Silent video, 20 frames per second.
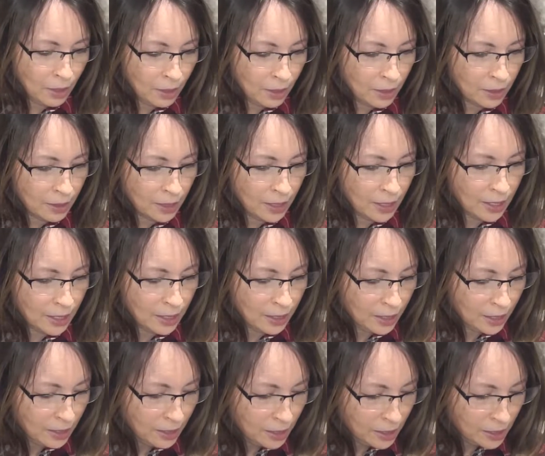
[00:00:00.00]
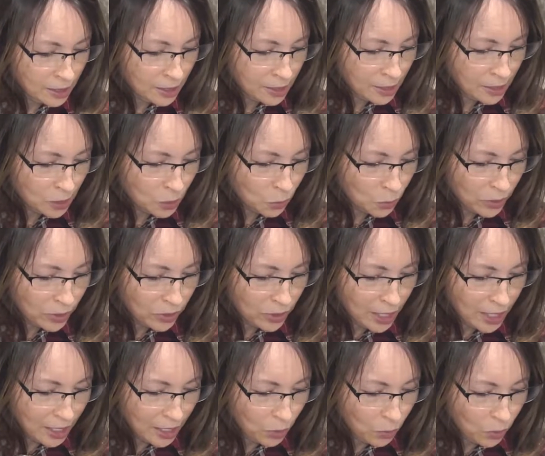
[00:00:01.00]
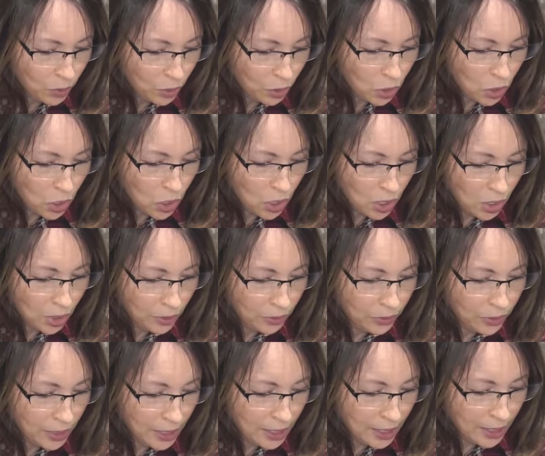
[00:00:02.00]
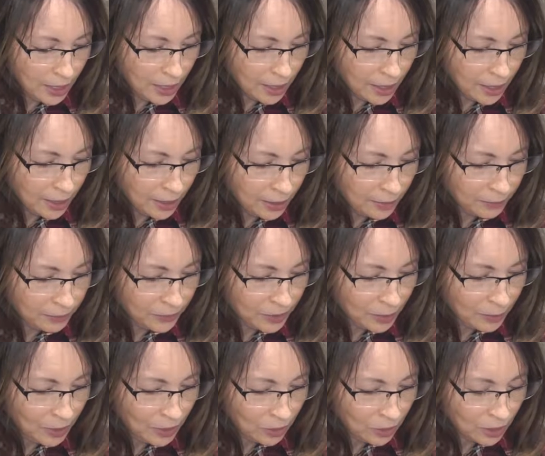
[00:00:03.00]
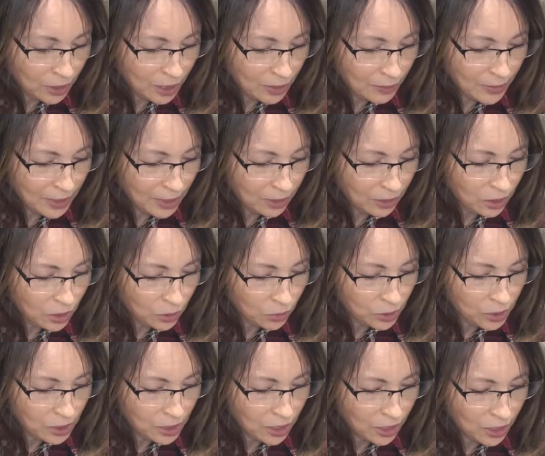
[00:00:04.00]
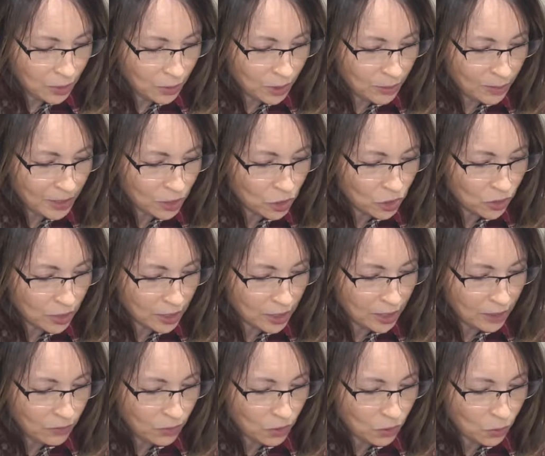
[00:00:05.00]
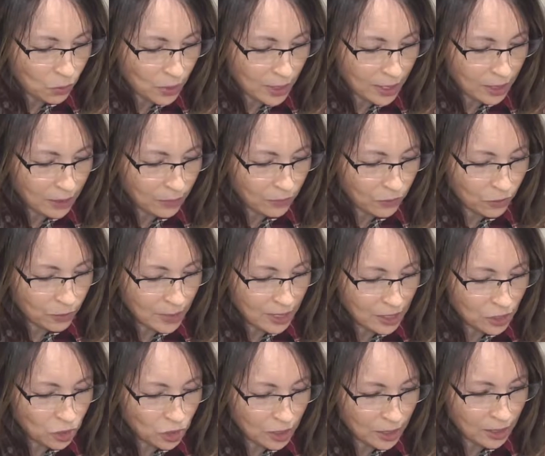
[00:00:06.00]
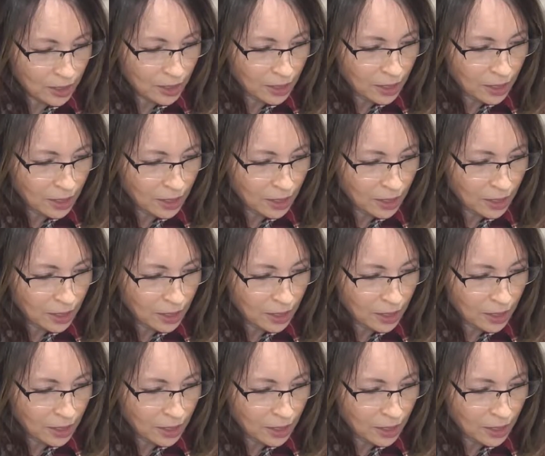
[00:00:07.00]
Again, this is what they would call the, let me look at my notes here. I want to make sure I give you the right information.